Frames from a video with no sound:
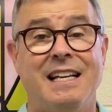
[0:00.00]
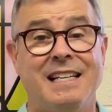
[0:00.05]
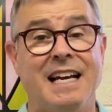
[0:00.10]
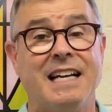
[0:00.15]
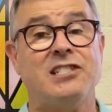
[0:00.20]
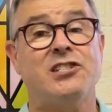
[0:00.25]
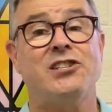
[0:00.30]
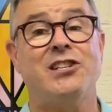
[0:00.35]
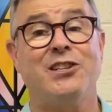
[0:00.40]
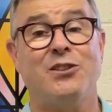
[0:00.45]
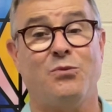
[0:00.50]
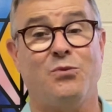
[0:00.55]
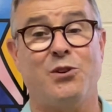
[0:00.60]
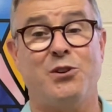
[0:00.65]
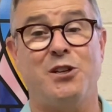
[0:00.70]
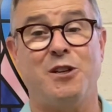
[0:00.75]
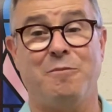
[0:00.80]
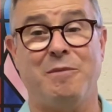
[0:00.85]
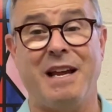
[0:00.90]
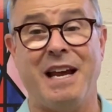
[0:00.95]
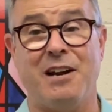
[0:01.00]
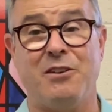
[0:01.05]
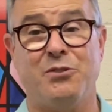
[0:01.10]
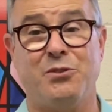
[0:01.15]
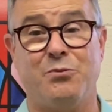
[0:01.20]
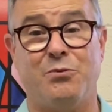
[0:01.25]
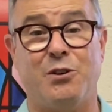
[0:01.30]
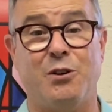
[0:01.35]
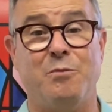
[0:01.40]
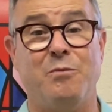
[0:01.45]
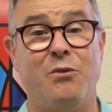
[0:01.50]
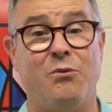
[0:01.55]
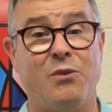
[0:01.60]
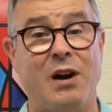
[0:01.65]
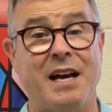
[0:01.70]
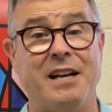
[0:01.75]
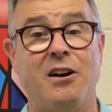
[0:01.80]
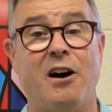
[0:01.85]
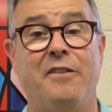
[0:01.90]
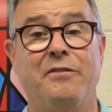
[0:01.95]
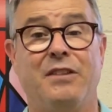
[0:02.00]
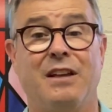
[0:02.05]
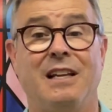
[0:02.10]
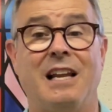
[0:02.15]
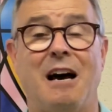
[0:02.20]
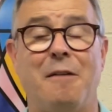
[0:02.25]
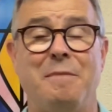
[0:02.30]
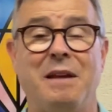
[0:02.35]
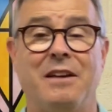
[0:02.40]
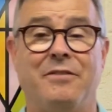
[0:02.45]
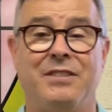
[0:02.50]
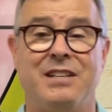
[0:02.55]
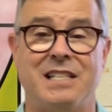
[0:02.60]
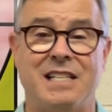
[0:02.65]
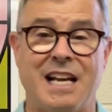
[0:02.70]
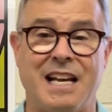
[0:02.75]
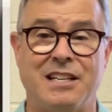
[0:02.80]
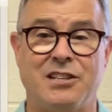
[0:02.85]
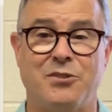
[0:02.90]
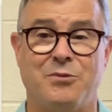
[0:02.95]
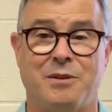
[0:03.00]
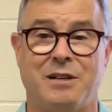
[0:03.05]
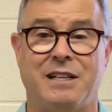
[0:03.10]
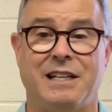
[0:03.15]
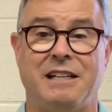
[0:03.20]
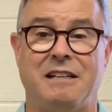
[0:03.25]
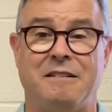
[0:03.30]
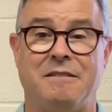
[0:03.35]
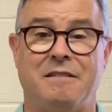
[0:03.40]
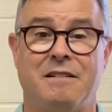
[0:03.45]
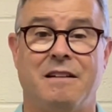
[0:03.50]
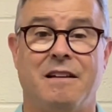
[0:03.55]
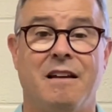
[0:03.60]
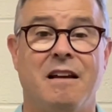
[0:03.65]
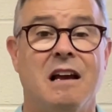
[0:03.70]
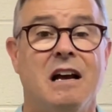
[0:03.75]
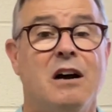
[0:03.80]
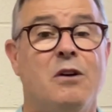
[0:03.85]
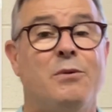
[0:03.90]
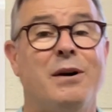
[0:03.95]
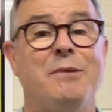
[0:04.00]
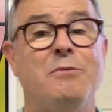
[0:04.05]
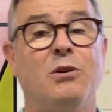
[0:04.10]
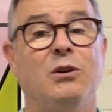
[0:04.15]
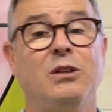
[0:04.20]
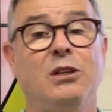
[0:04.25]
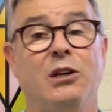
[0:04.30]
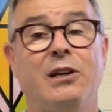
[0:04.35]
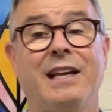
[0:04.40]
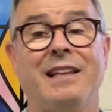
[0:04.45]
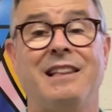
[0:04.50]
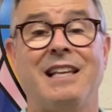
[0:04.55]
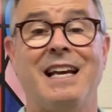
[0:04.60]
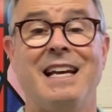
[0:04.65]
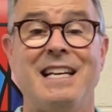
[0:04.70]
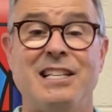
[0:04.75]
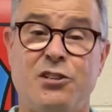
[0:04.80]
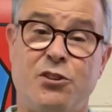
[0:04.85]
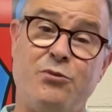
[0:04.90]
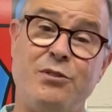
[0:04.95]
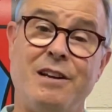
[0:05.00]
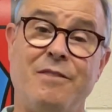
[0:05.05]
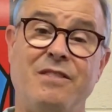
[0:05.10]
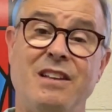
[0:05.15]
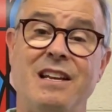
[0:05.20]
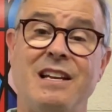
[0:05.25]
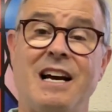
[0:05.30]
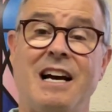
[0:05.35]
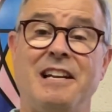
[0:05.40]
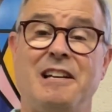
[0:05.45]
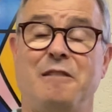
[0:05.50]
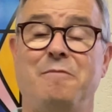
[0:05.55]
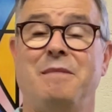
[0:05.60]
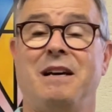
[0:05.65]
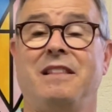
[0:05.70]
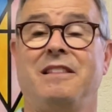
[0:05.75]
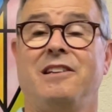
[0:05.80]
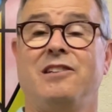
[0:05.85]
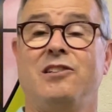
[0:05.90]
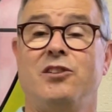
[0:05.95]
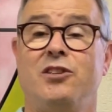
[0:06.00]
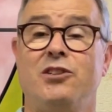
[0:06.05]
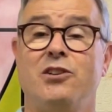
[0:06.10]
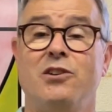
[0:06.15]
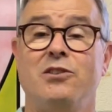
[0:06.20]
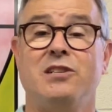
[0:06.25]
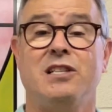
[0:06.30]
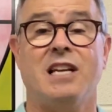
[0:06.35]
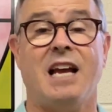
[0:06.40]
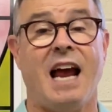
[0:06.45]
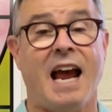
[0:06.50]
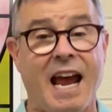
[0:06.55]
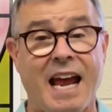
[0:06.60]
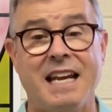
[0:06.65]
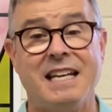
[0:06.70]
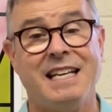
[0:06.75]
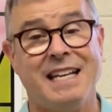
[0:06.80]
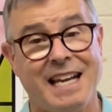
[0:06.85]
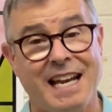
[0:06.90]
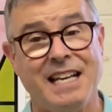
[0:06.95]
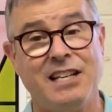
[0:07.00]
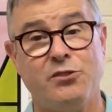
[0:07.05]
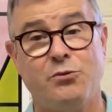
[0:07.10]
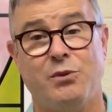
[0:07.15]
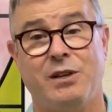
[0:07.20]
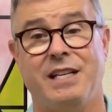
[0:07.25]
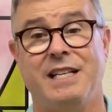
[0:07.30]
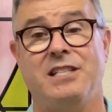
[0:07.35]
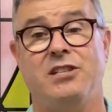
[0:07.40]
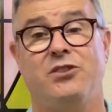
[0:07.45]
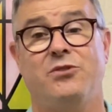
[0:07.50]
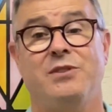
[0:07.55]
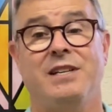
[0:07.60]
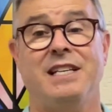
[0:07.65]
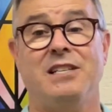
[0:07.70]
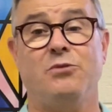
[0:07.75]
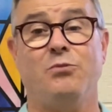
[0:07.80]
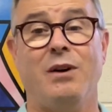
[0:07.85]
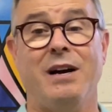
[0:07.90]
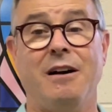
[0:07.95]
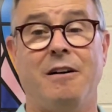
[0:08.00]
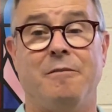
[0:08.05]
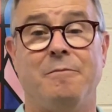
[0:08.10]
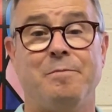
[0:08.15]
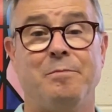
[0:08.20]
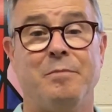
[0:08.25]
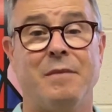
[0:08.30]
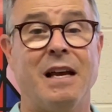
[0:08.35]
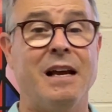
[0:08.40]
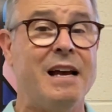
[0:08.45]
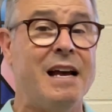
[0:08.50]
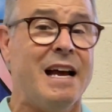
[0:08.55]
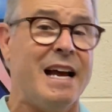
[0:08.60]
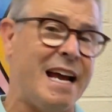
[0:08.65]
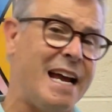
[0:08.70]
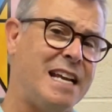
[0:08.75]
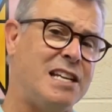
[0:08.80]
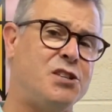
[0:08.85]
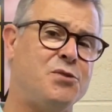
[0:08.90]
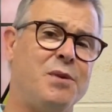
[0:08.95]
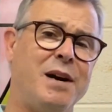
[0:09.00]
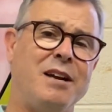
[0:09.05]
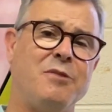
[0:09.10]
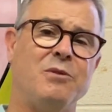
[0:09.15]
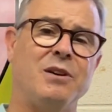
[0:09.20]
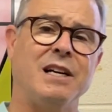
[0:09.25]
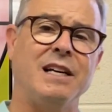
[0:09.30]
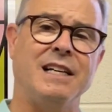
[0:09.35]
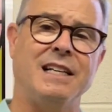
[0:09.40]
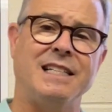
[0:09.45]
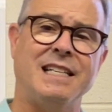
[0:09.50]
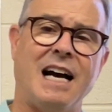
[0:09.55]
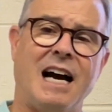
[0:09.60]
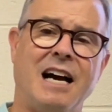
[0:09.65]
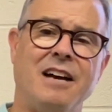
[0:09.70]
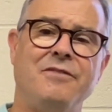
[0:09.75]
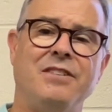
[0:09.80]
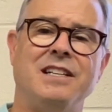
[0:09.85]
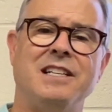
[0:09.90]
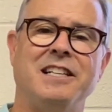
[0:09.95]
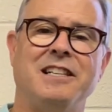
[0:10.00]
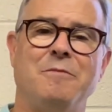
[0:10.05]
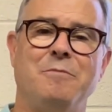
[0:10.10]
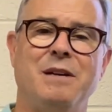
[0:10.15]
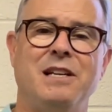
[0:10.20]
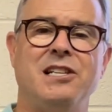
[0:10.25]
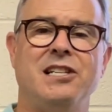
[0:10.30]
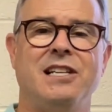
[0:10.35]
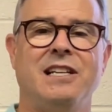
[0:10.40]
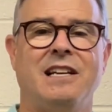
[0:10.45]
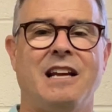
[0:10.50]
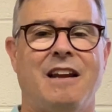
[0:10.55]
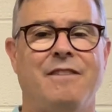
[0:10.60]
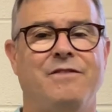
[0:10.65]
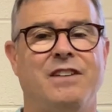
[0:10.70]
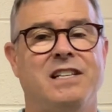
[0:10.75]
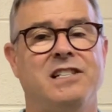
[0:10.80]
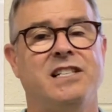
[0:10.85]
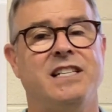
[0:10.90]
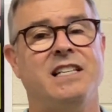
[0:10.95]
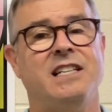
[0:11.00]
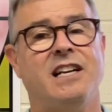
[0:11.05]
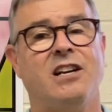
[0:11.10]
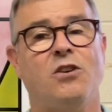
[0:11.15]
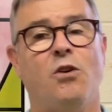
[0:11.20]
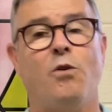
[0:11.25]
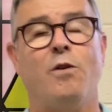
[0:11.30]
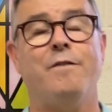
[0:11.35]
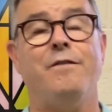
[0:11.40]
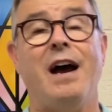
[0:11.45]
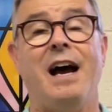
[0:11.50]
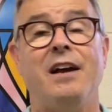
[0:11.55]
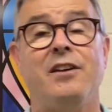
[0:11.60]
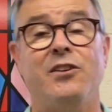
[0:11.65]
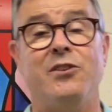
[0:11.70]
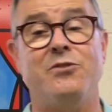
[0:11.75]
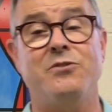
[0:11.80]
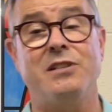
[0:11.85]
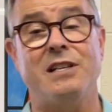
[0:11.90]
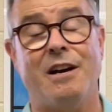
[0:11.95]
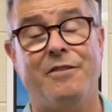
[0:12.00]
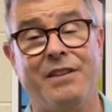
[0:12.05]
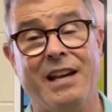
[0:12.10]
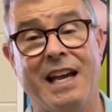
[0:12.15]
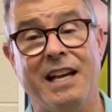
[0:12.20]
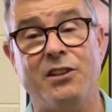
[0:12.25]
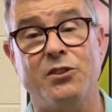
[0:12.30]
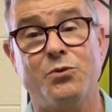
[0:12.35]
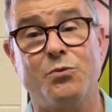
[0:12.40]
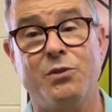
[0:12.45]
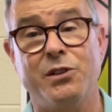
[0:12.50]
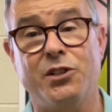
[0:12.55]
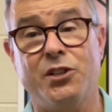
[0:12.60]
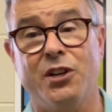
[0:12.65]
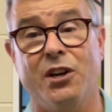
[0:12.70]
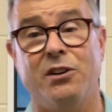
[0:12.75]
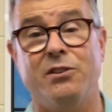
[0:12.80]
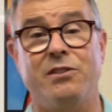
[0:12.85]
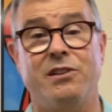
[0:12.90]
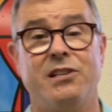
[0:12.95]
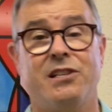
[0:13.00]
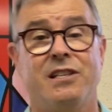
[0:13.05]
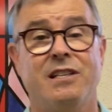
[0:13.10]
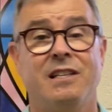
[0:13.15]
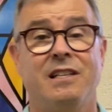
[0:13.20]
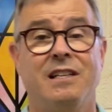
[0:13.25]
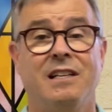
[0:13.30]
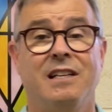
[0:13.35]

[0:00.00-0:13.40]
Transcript: next to the Worship Cares Room, right off the lobby of the sanctuary. We will look at the history of the United Methodist Church and Kingswood history as well. Each week, we're going to dive into the mission and vision and core values of Kingswood Church.